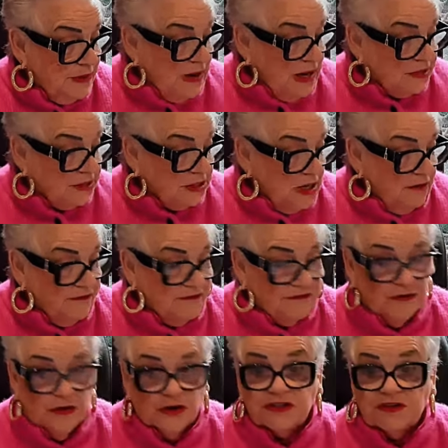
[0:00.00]
but
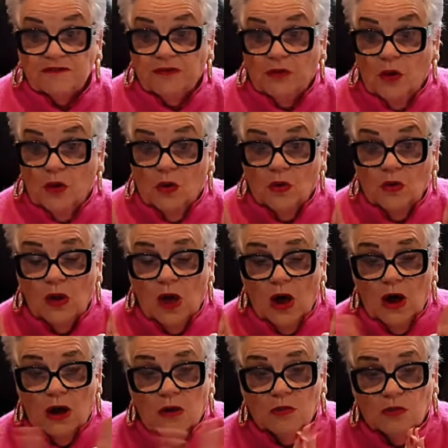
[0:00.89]
first of
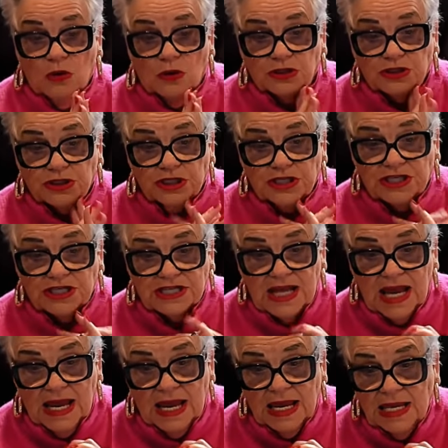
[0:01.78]
all, I want to
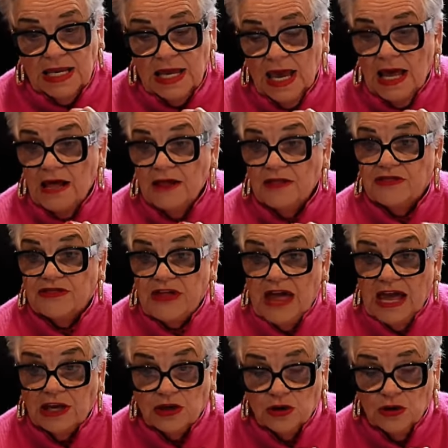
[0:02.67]
say
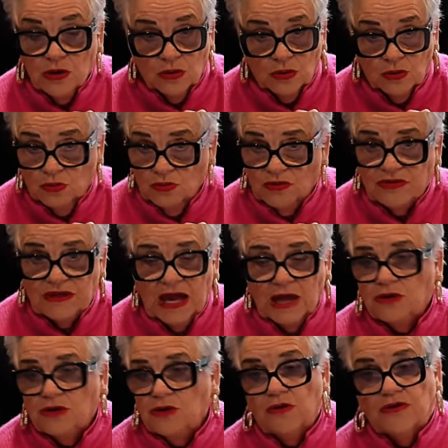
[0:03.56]
thank you,
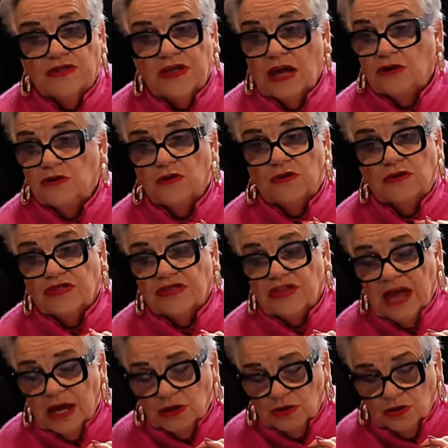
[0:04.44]
thank you, thank you,
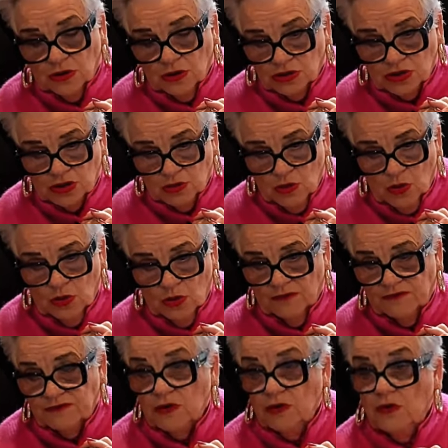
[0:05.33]
thank you to
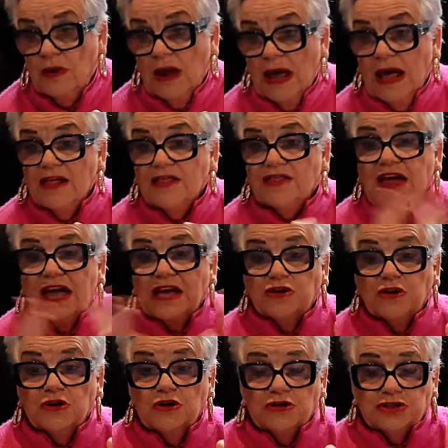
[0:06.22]
all of you.
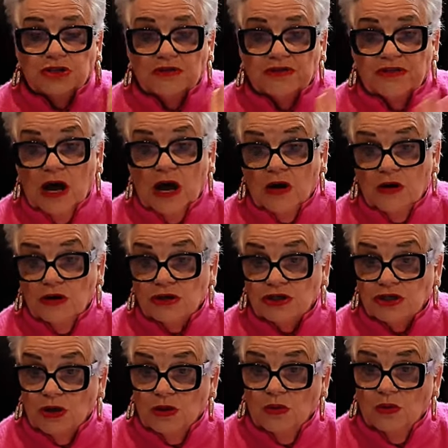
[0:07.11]
Thank you to
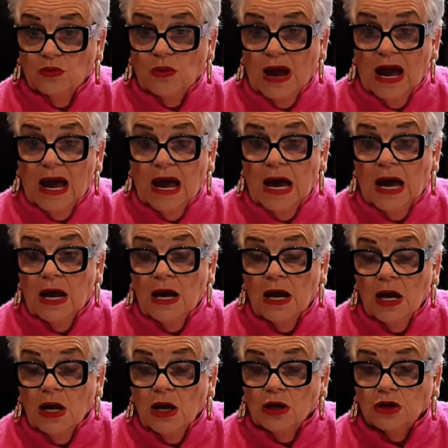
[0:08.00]
those who
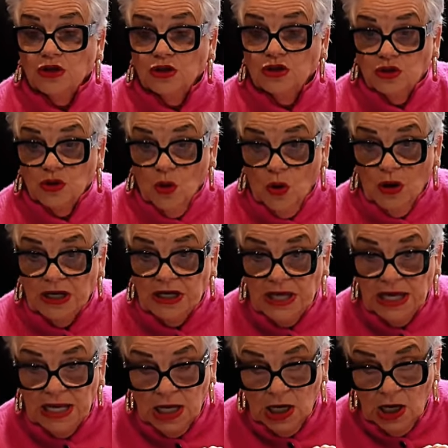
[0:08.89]
are
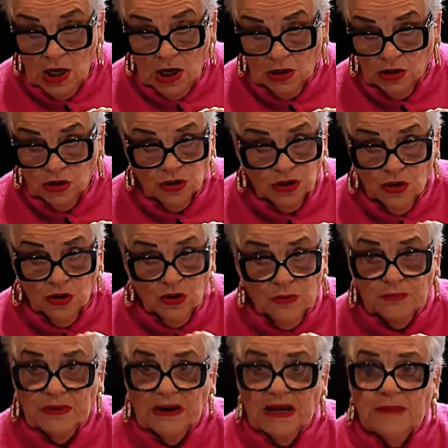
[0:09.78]
joining,
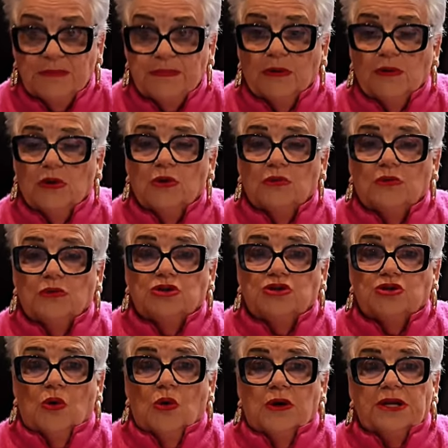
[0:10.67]
new people who
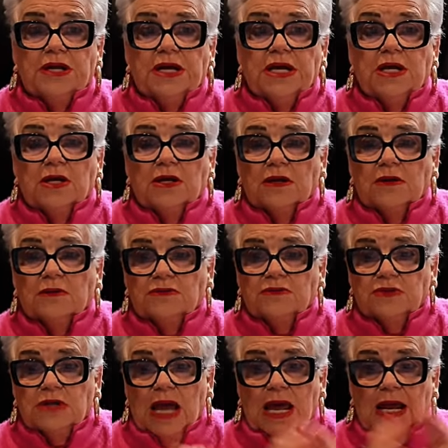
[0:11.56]
are joining
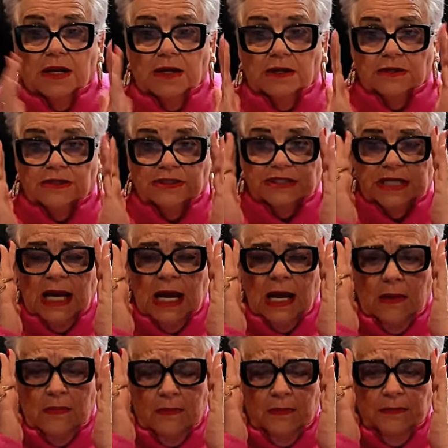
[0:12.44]
and, and
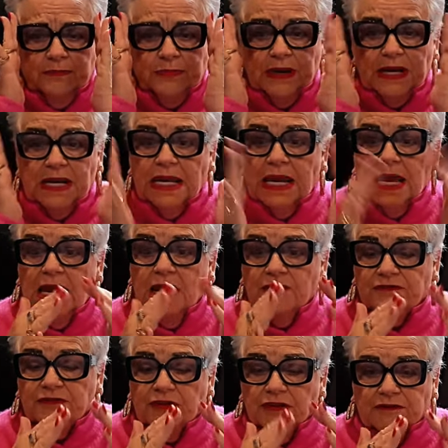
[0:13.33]
uh, being
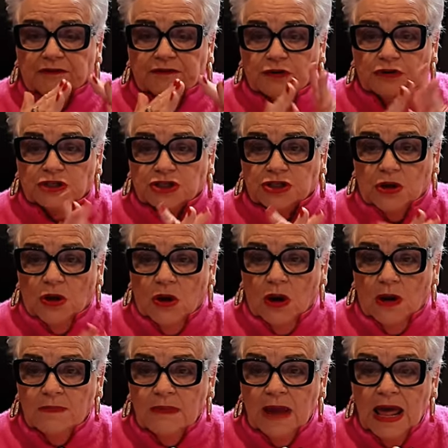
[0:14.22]
here for the first
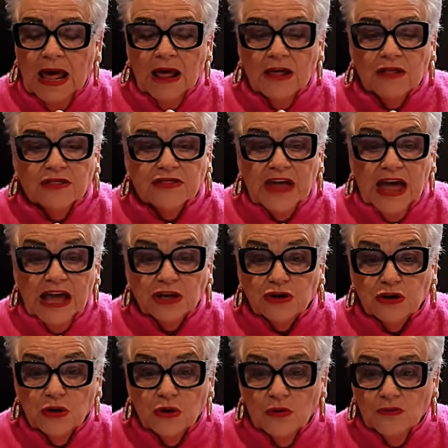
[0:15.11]
time.
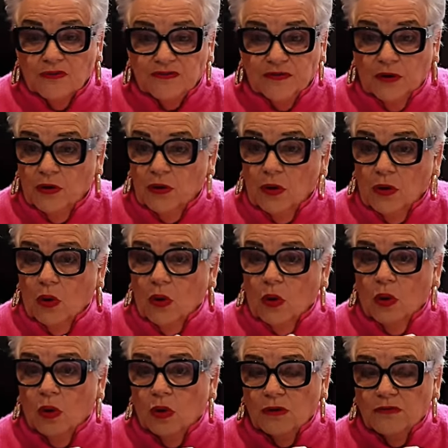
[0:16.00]
Thank you for
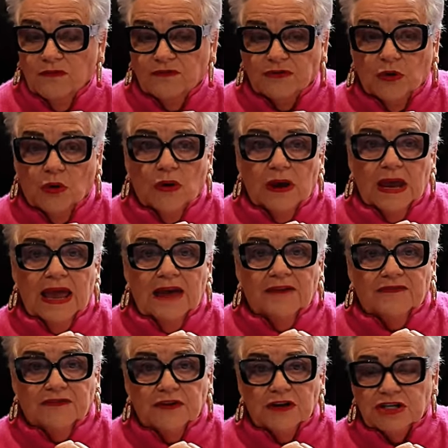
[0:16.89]
all of your
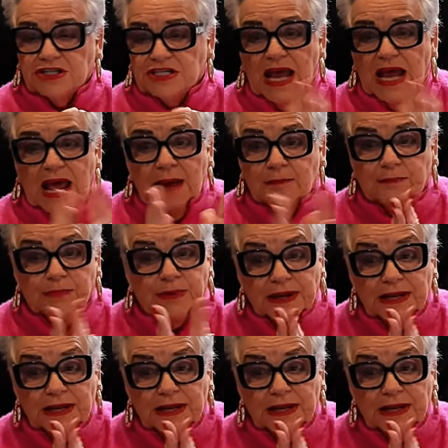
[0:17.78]
efforts, and